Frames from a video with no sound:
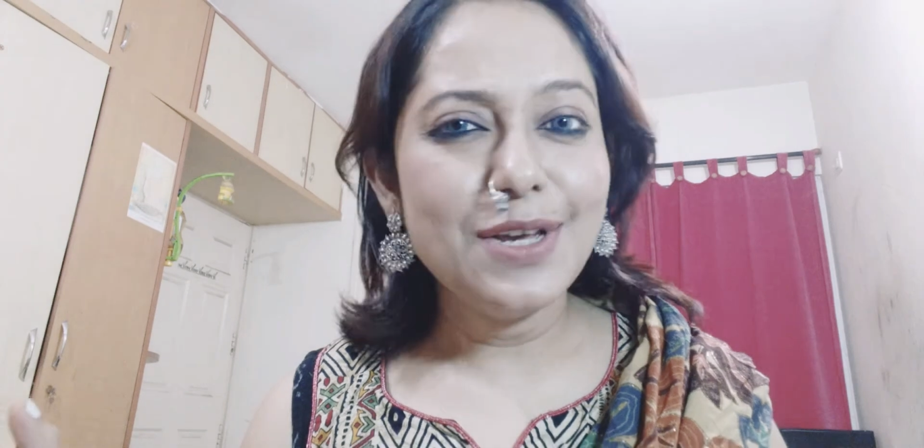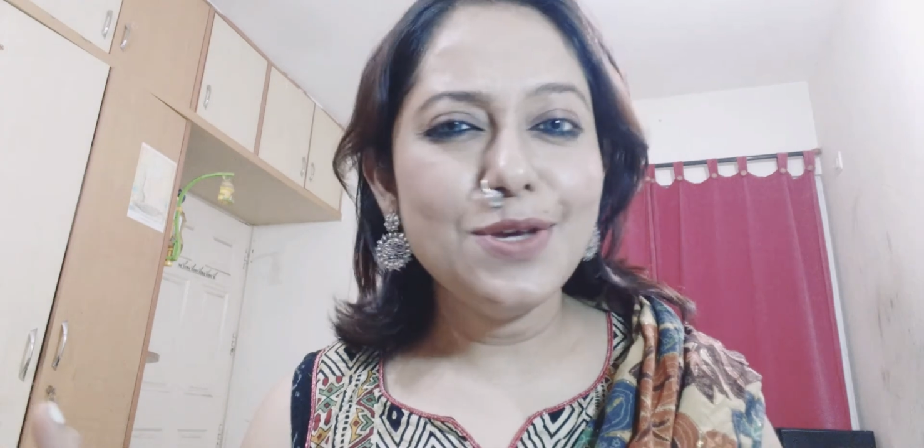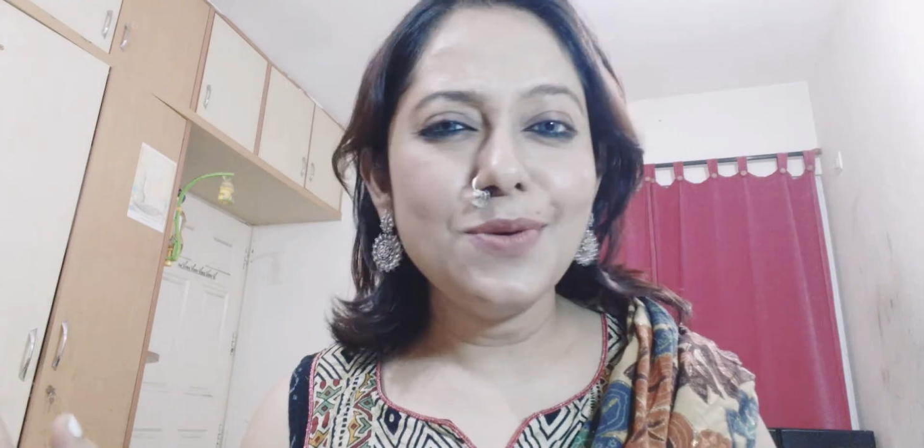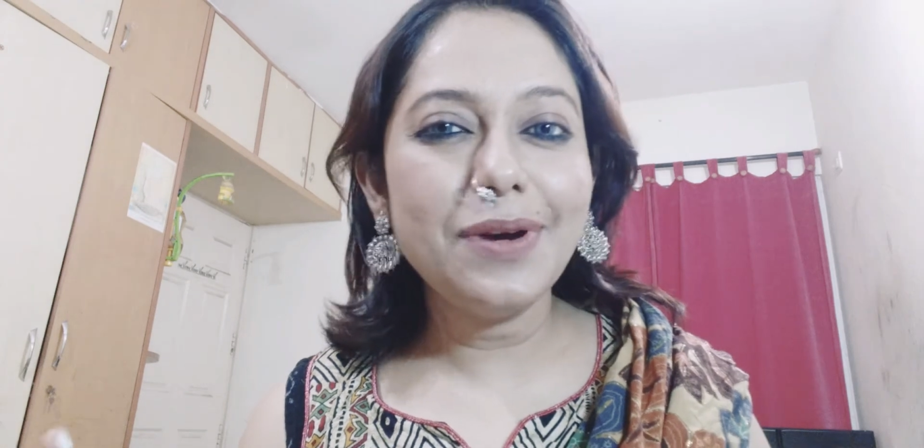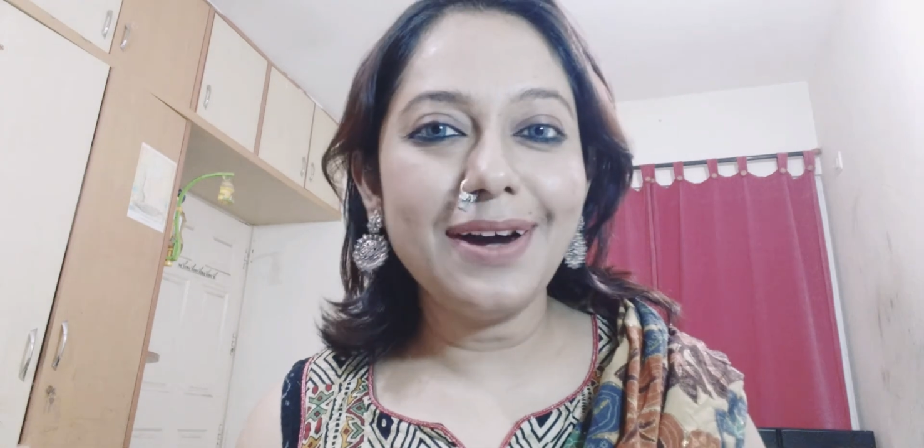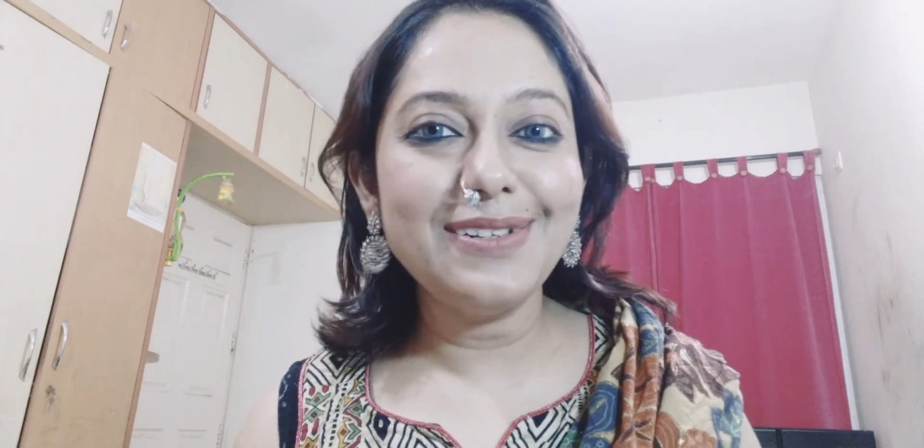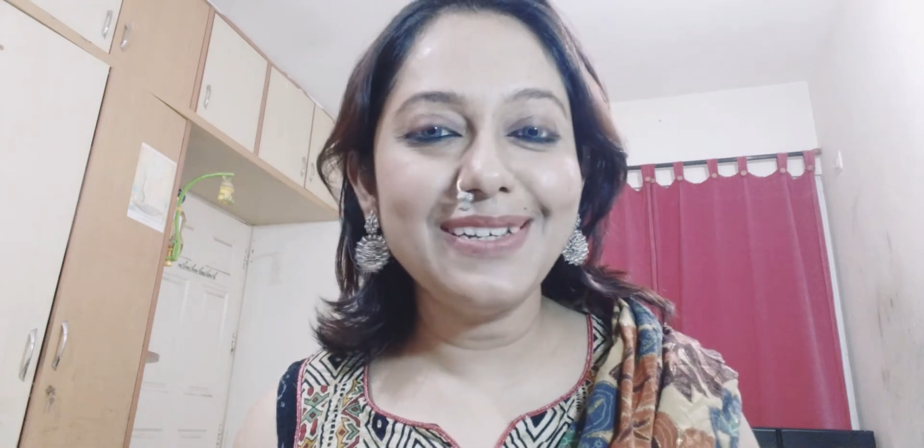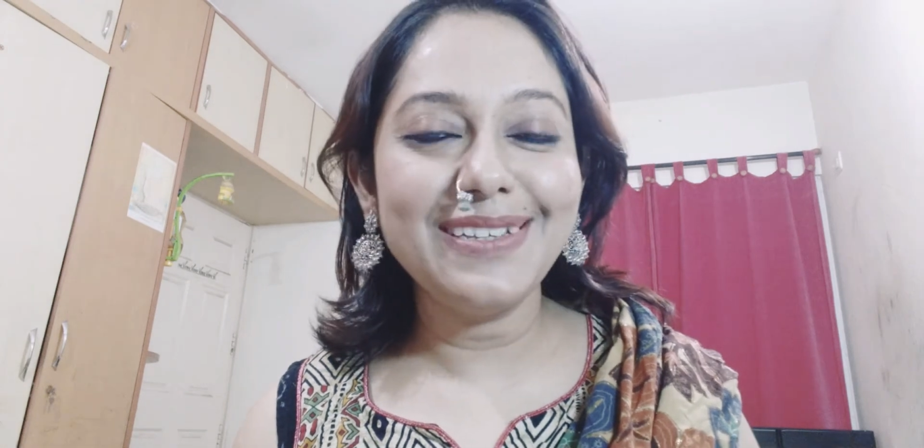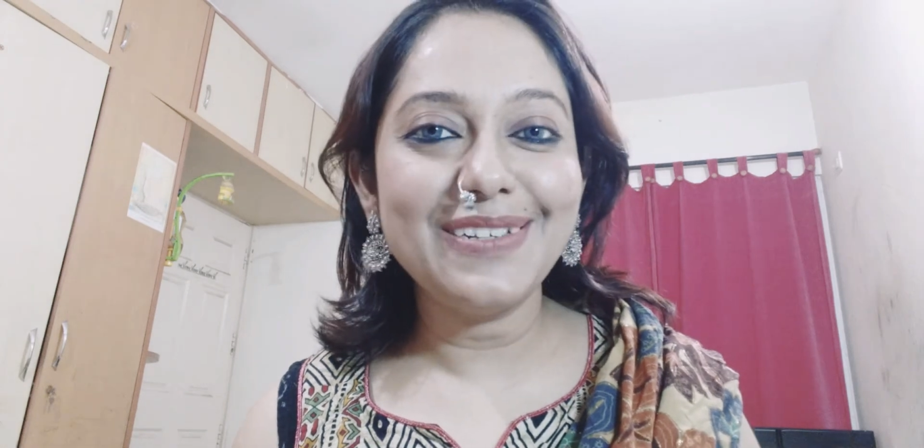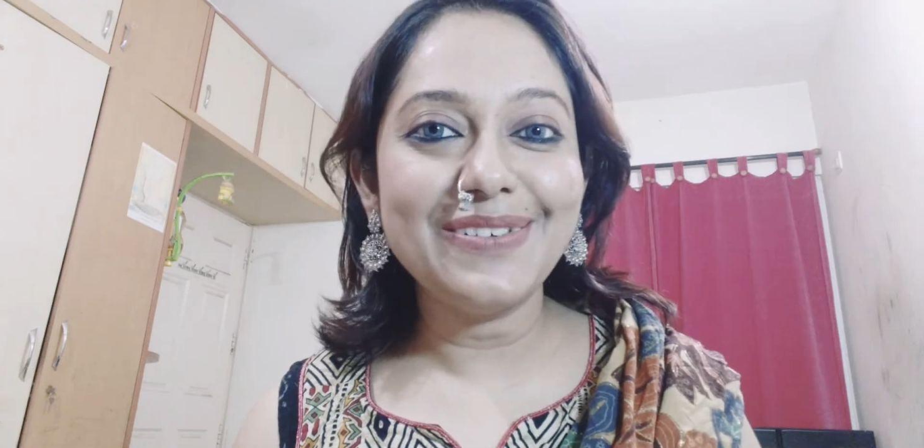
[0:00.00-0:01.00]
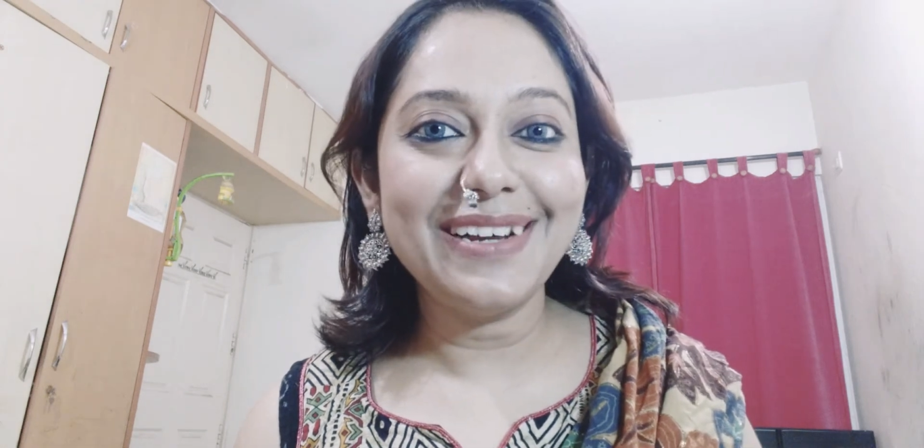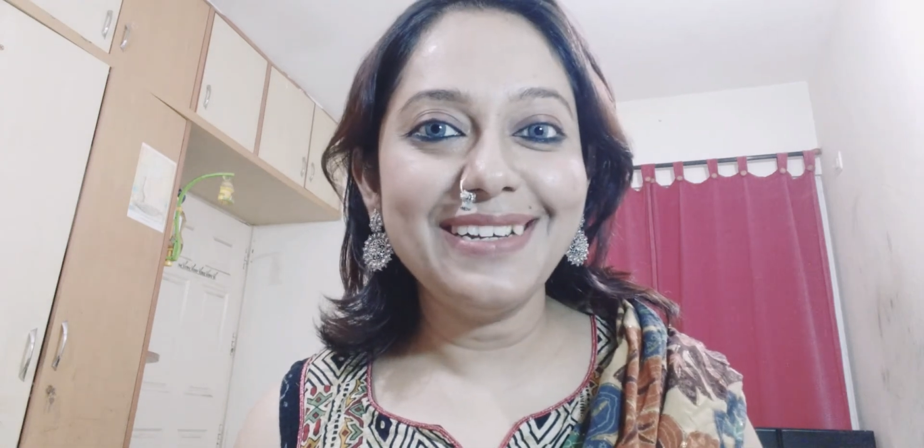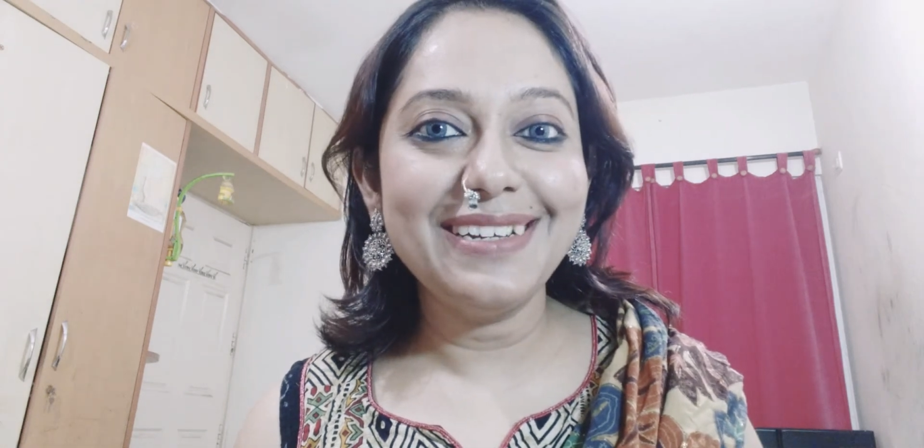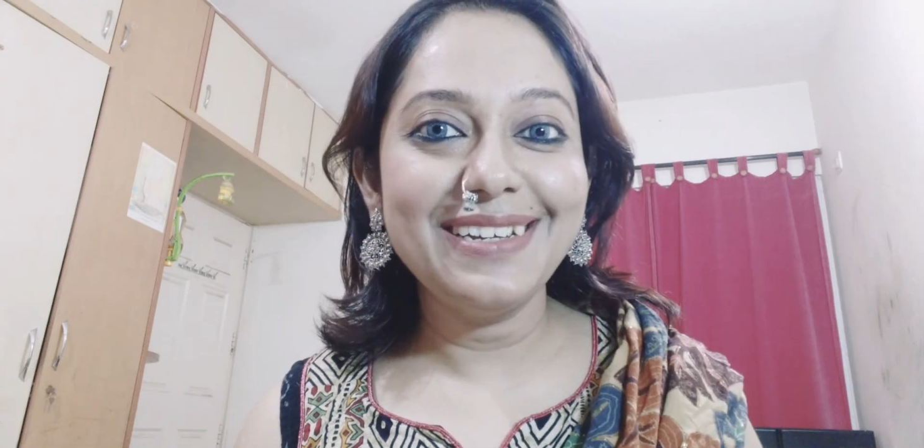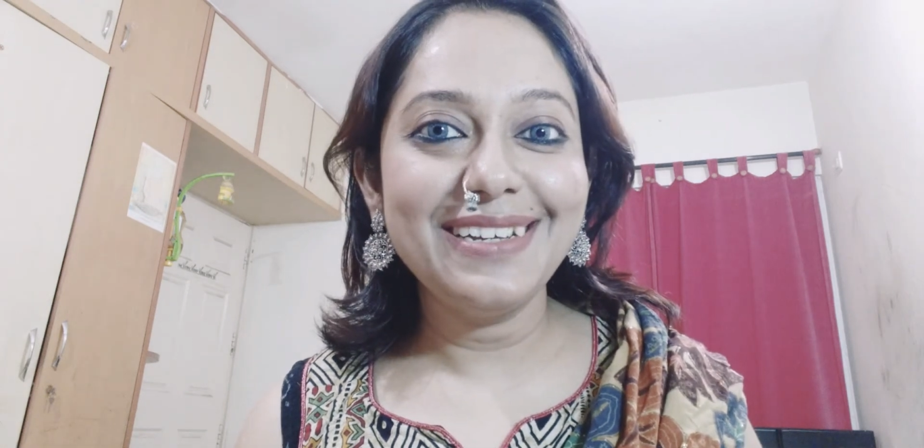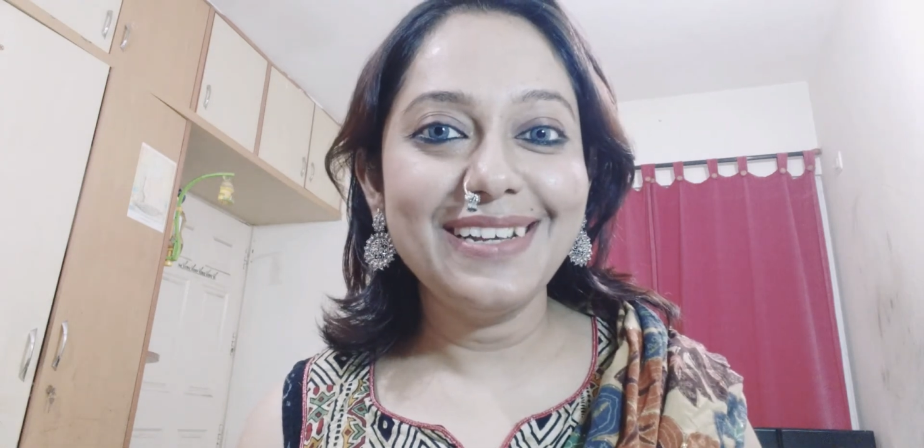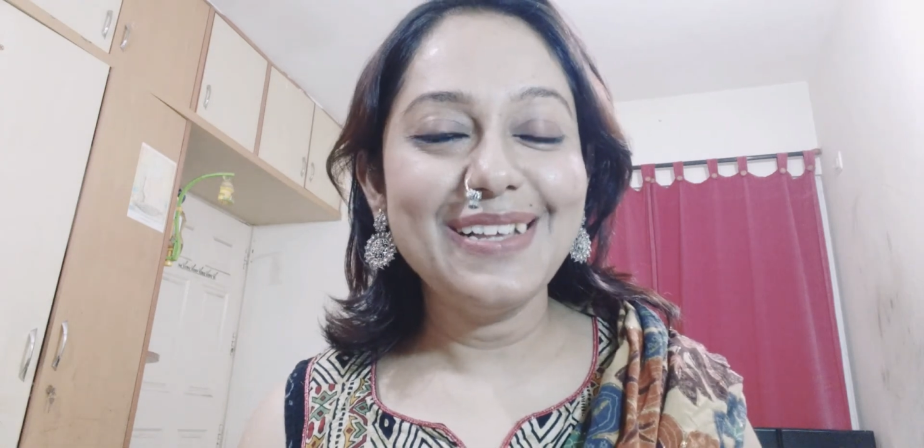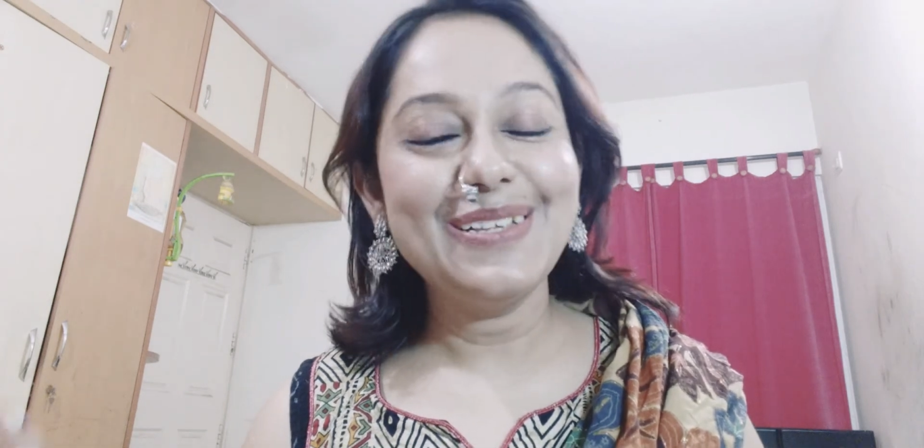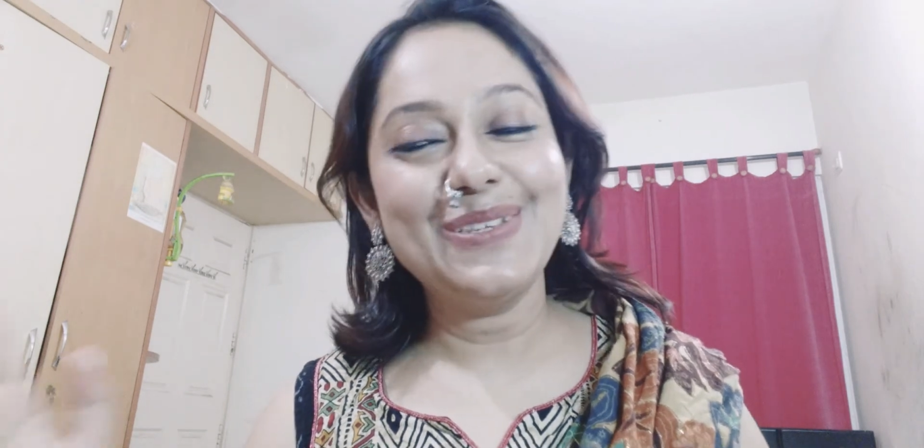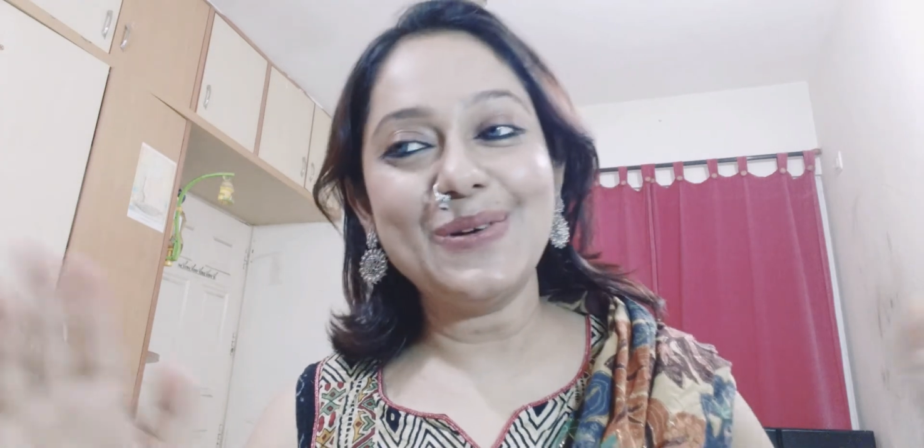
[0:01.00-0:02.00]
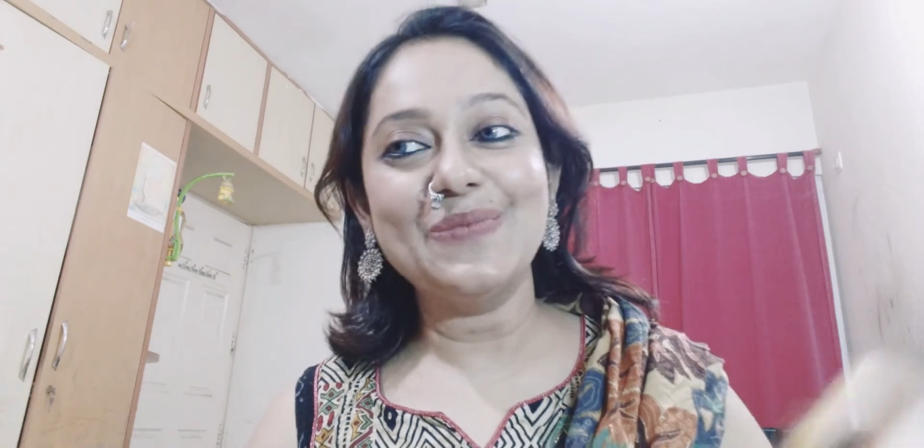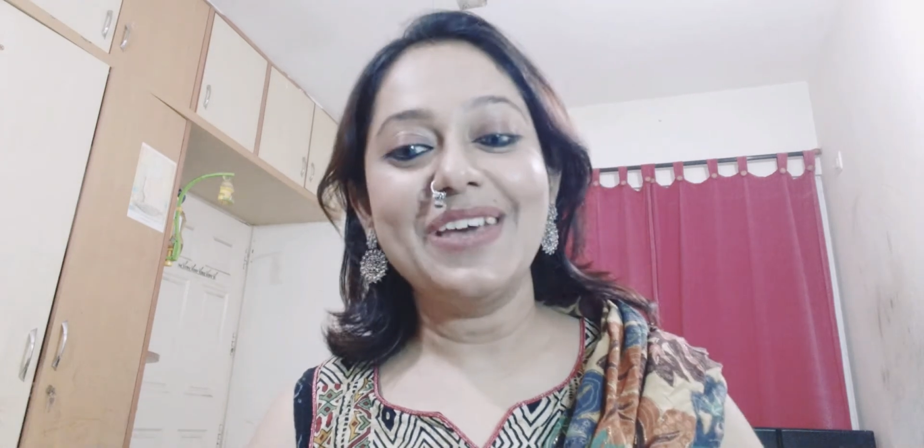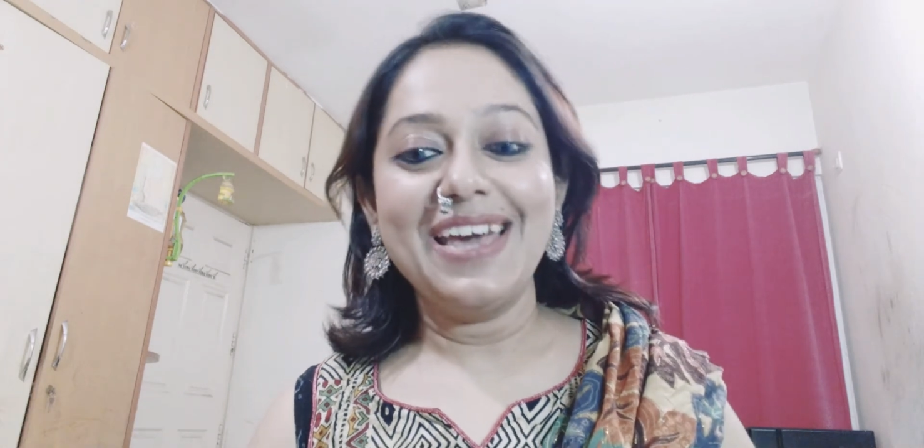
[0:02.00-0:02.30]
You can't say that, right? So